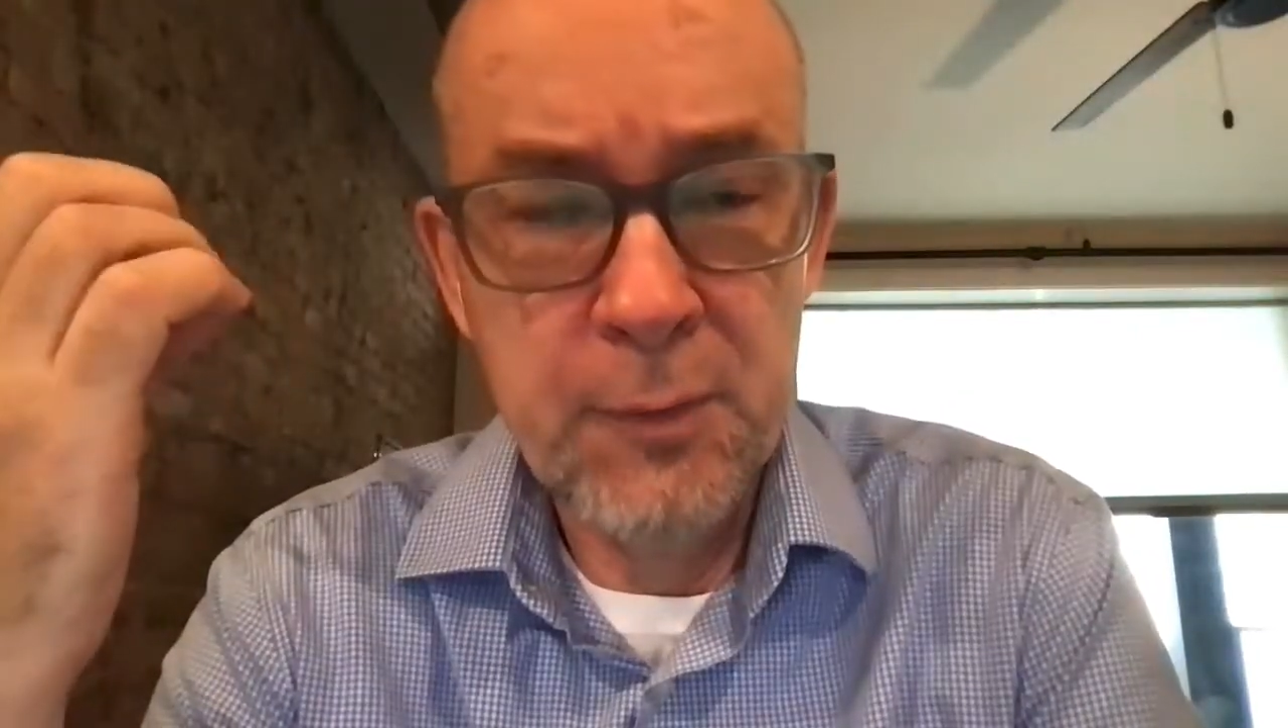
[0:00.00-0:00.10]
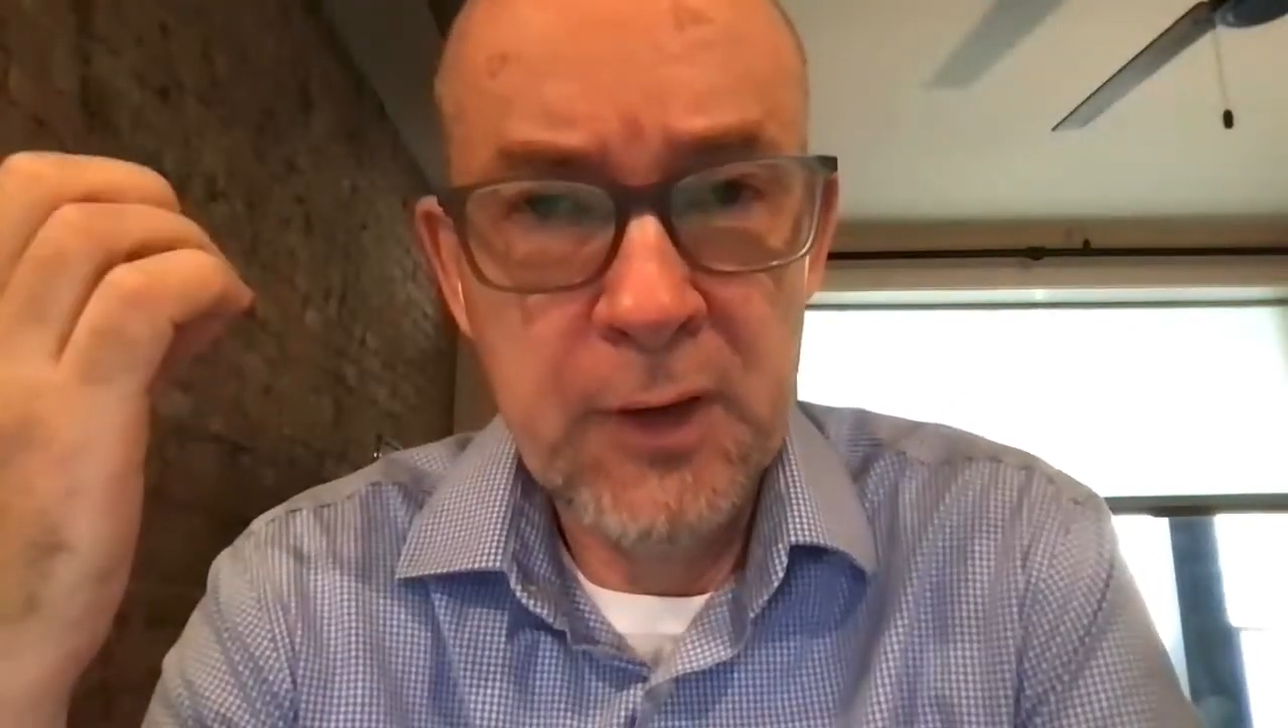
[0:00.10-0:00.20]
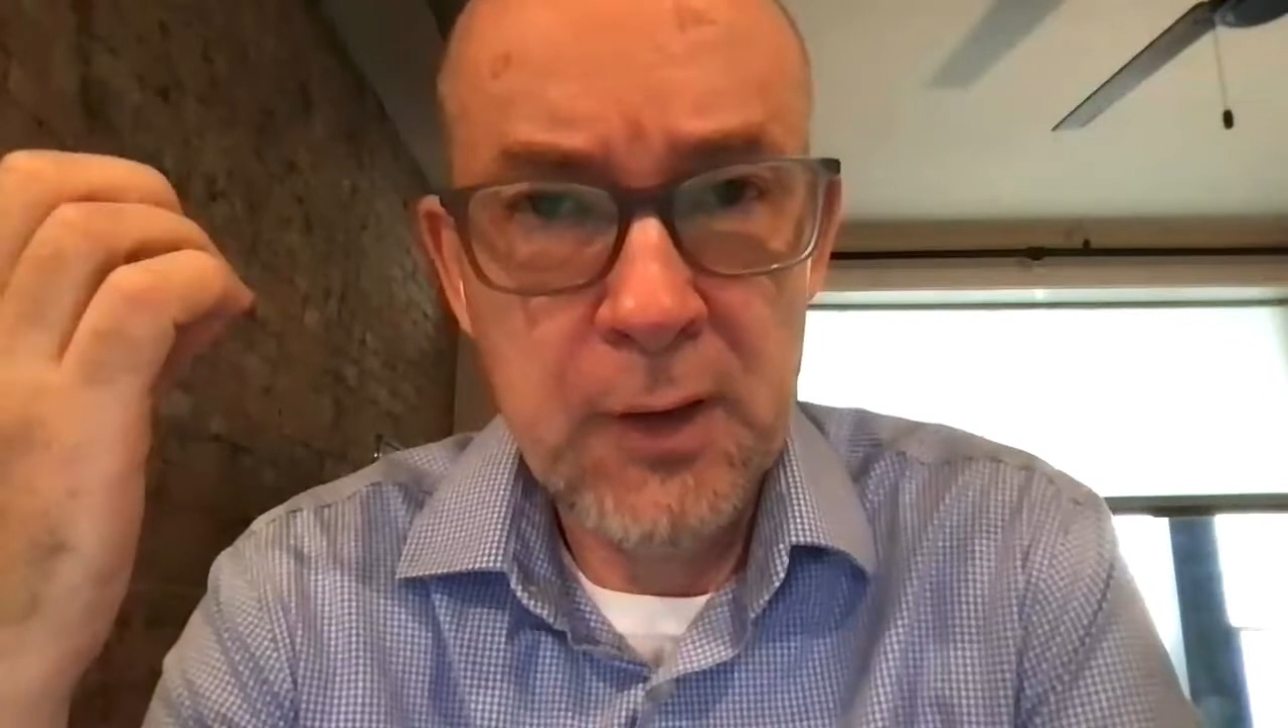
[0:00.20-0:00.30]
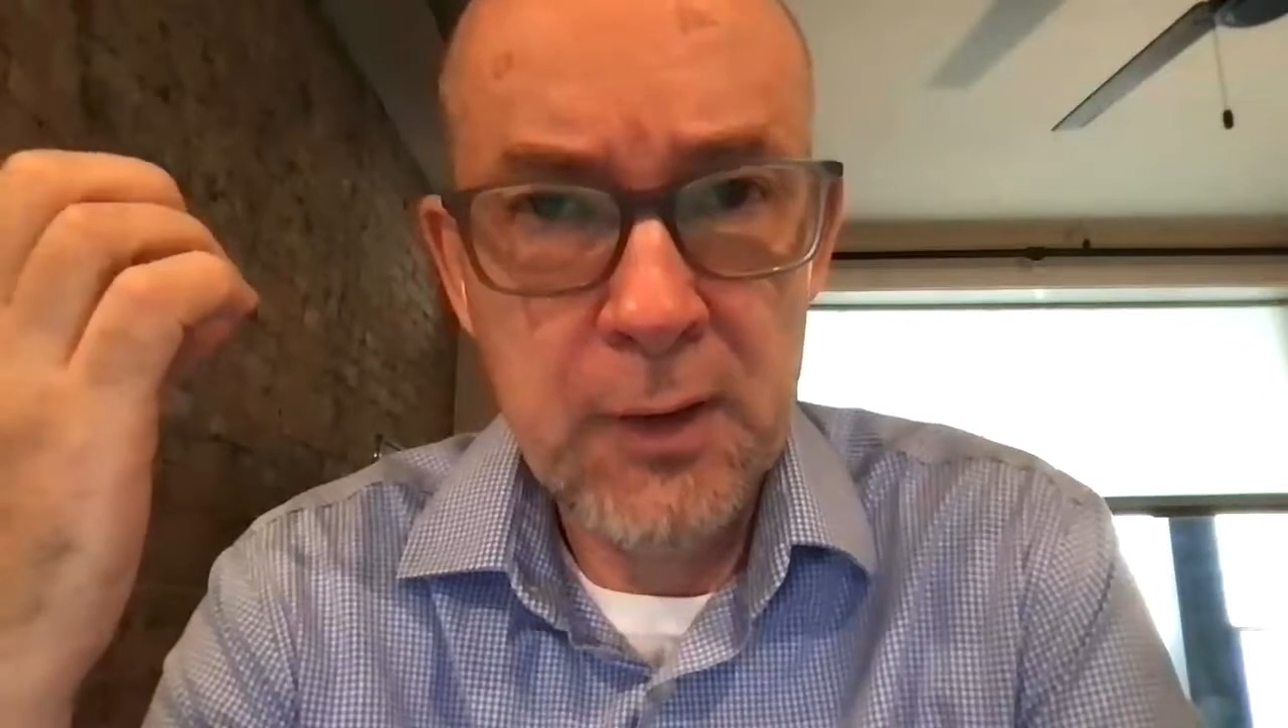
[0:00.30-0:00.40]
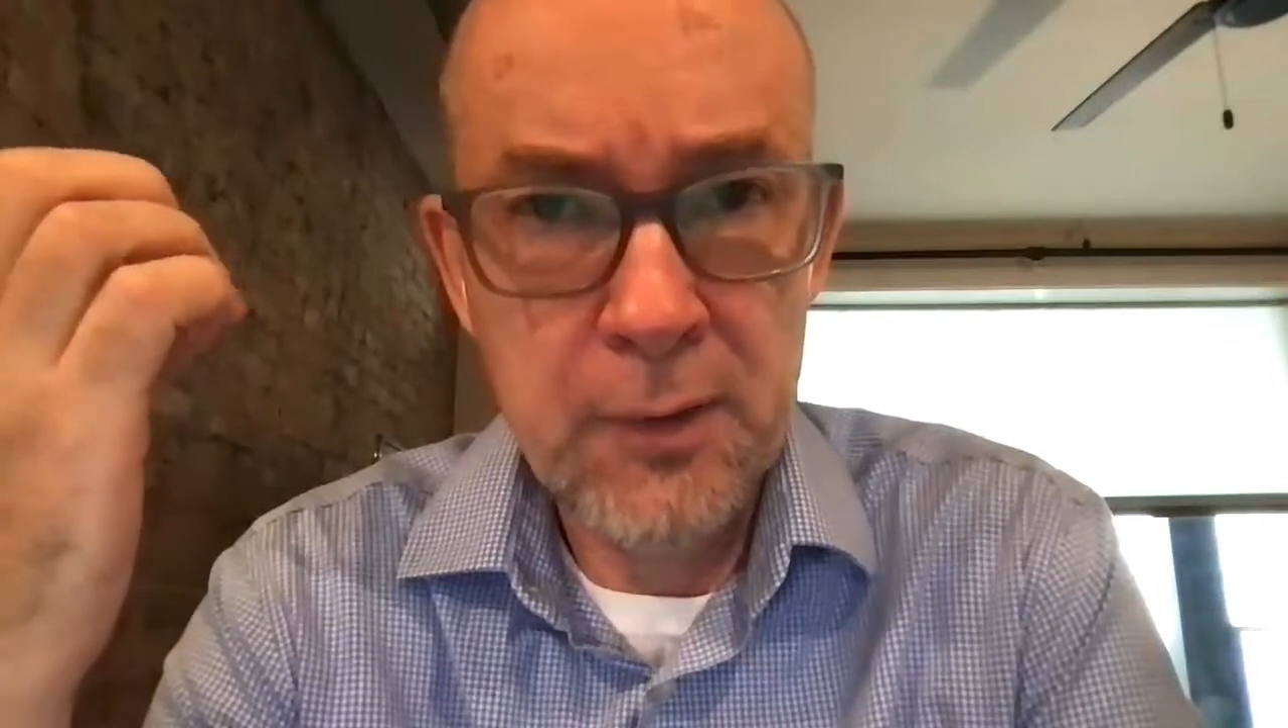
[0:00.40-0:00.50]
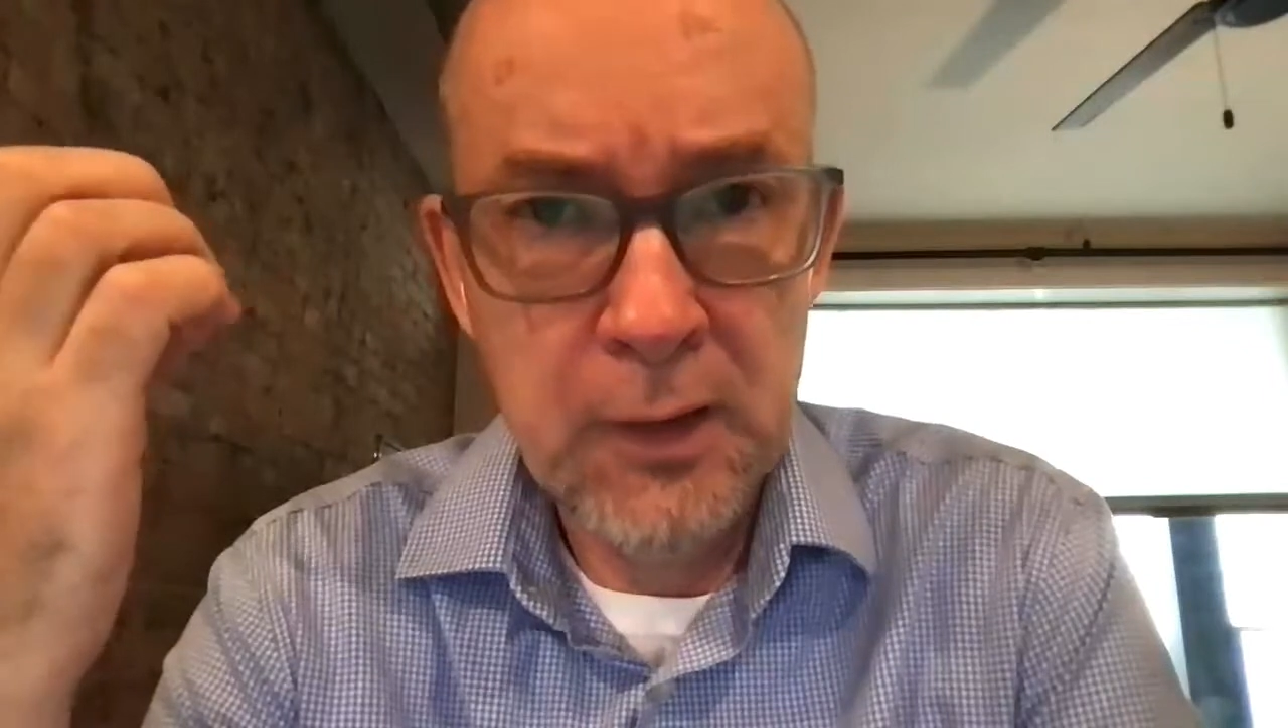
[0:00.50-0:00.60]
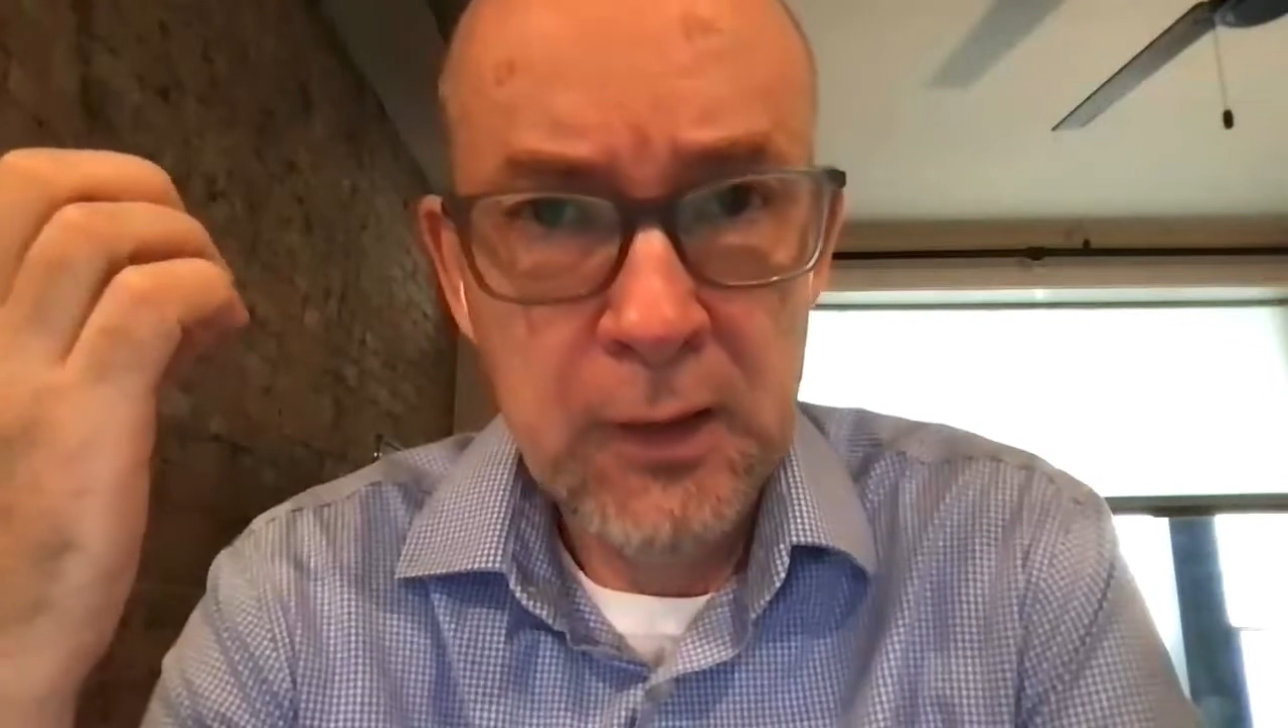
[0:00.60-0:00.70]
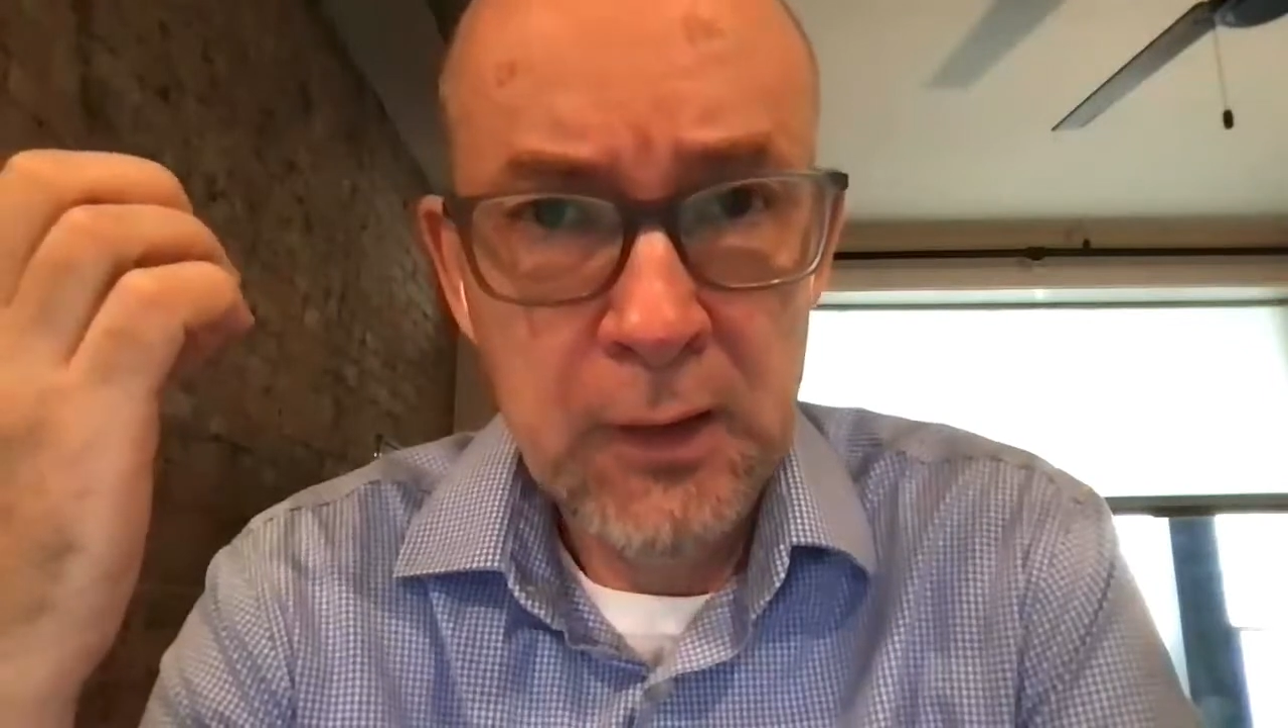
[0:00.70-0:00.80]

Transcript: because,